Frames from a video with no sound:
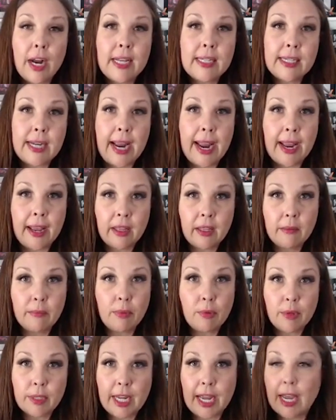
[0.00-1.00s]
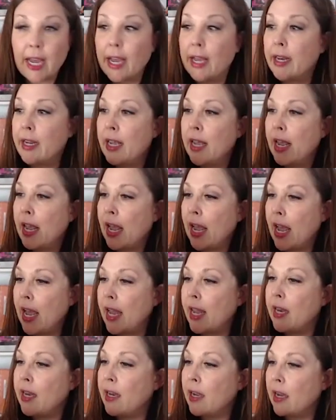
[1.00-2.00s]
or as an Allen bolt head.
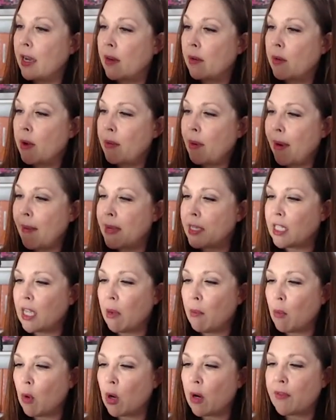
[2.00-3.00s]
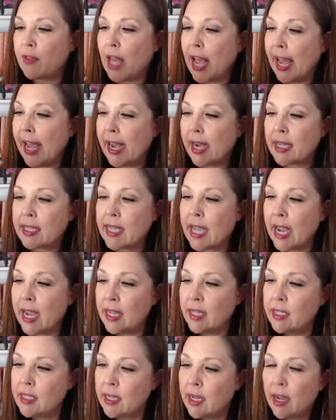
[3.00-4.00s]
And we probably saw more of the
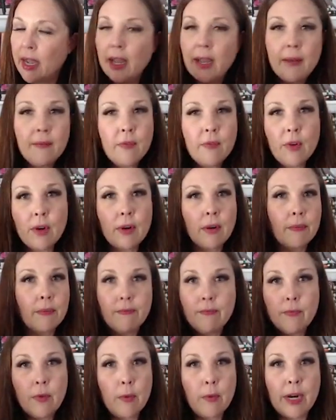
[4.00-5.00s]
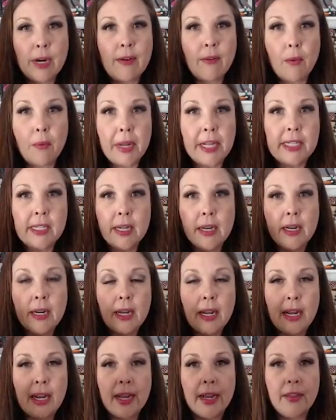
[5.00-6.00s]
hex heads for whatever
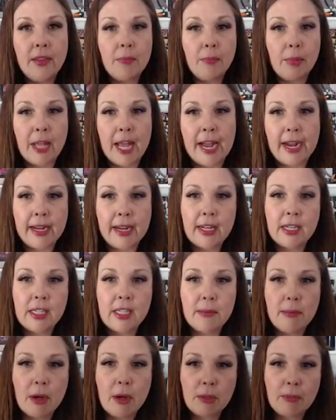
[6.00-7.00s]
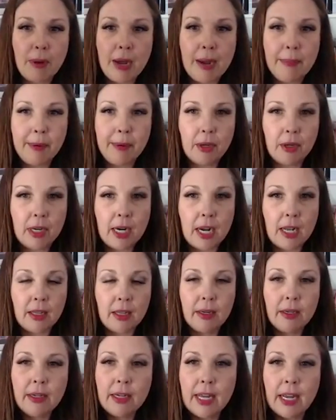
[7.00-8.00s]
reason. And the black is the most popular
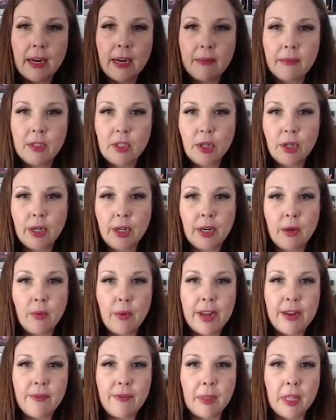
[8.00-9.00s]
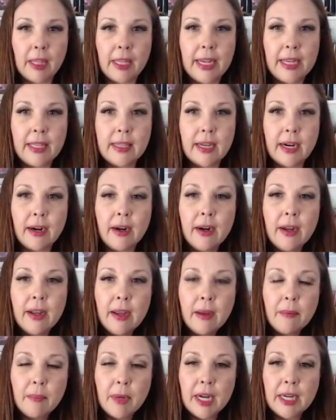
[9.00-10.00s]
color. Got to turn it away from the light
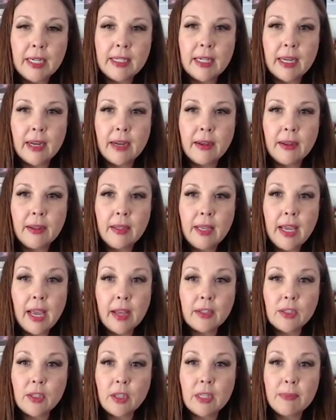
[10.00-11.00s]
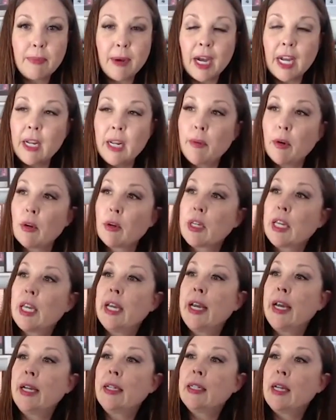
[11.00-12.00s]
there. But so this body
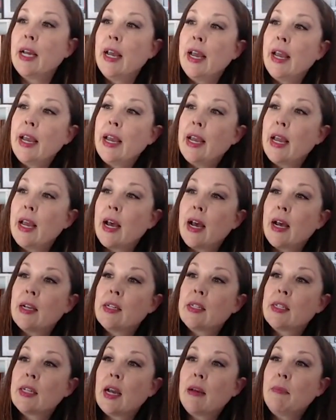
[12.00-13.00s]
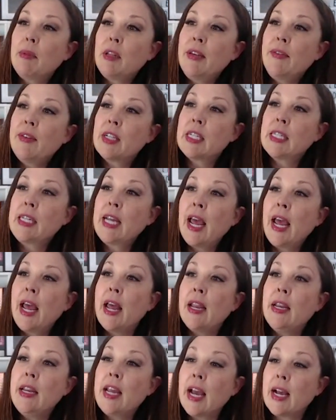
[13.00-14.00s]
bolt kit has, I believe it's
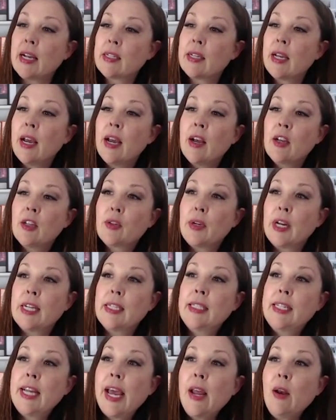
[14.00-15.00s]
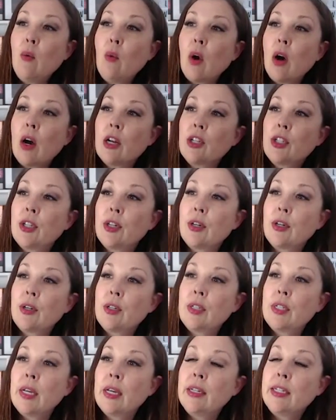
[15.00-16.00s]
10. Yes. So it has 10
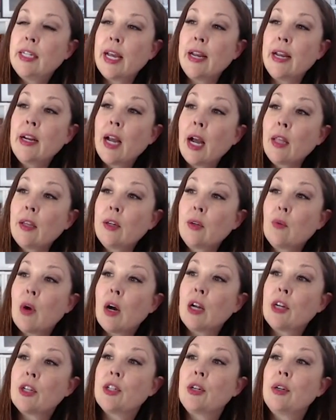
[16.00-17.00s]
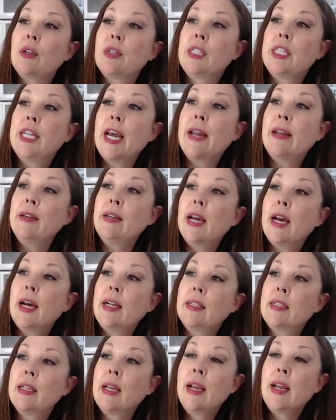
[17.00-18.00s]
washers, 10 colored washers,
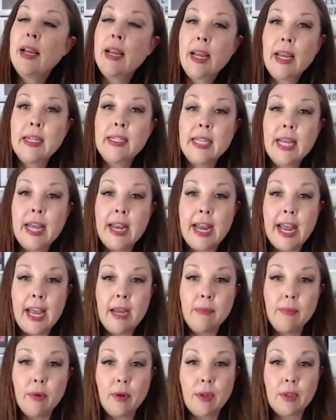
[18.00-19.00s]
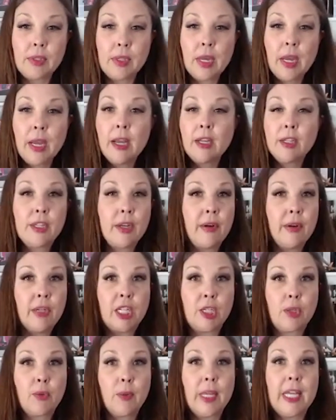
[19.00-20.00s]
10 nuts, and 10 head bolts.
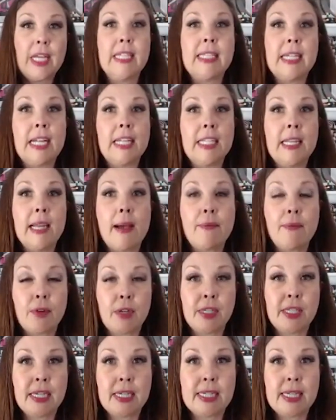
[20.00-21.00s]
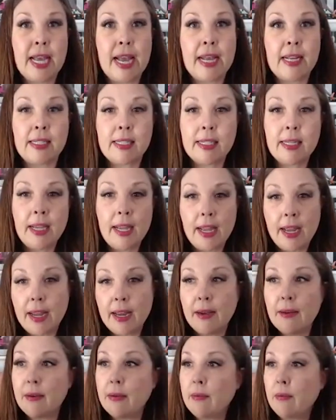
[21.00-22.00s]
So it just really sets you up for success.
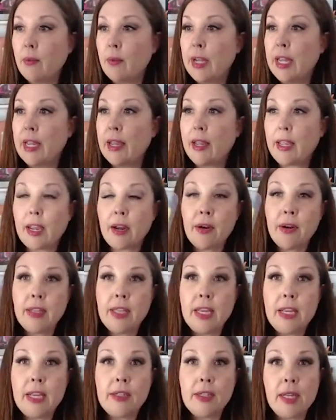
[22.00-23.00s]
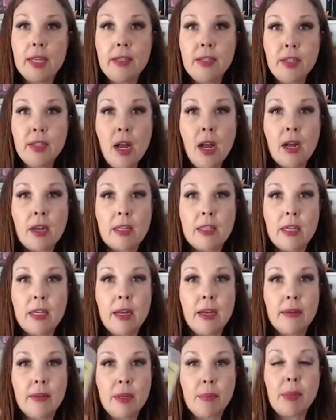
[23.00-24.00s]
And we carry these in
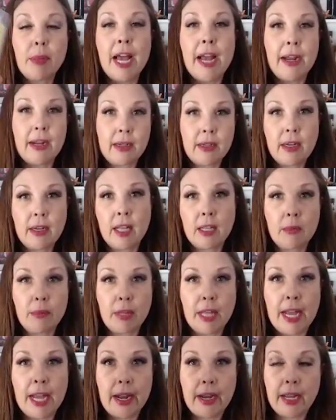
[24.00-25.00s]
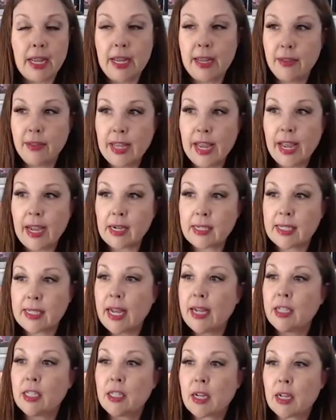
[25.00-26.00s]
stock, the black, color black in the
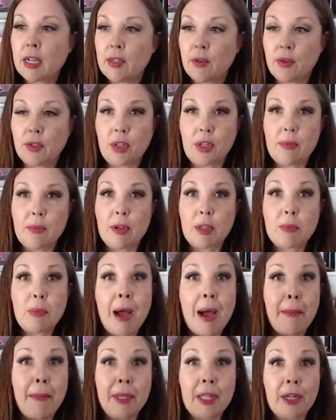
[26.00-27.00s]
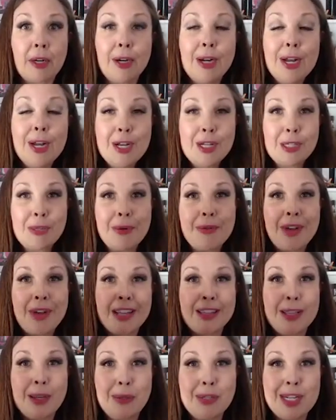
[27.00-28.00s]
hex heads, because those are the most popular.
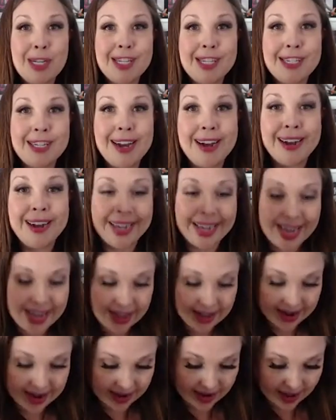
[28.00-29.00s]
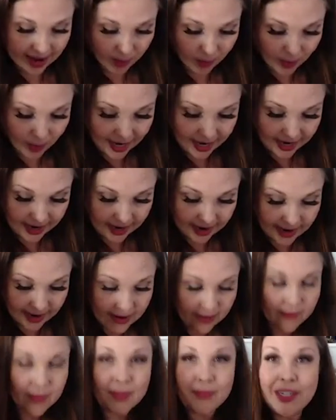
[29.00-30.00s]
So we've got those in stock. And they
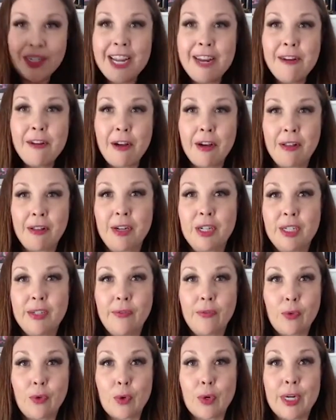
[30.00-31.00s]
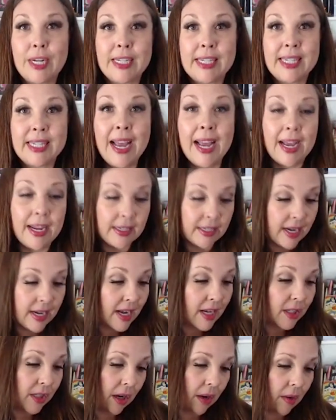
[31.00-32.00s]
run $15 for a
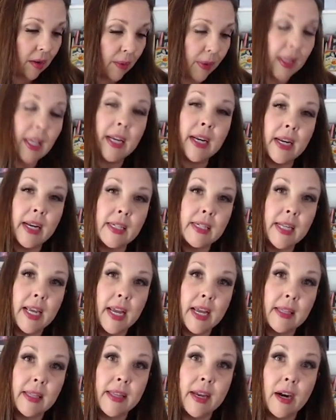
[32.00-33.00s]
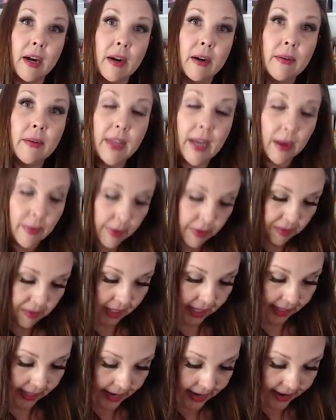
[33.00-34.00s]
set. So a really nice kit there
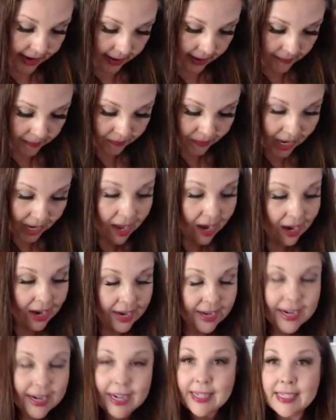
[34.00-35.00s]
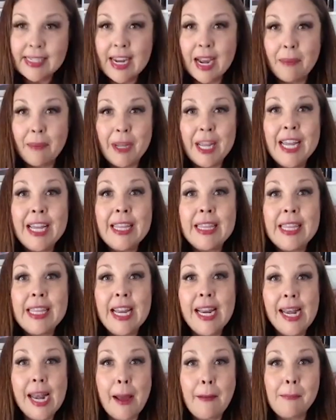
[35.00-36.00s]
that we really like. All right, next up
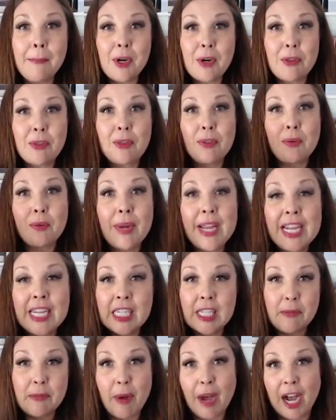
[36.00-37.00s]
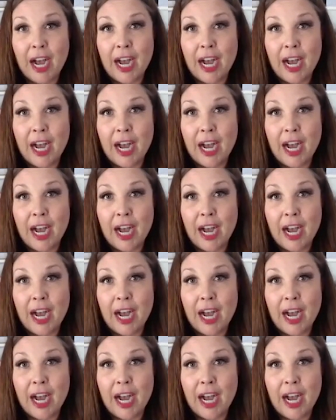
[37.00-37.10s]
in the number 3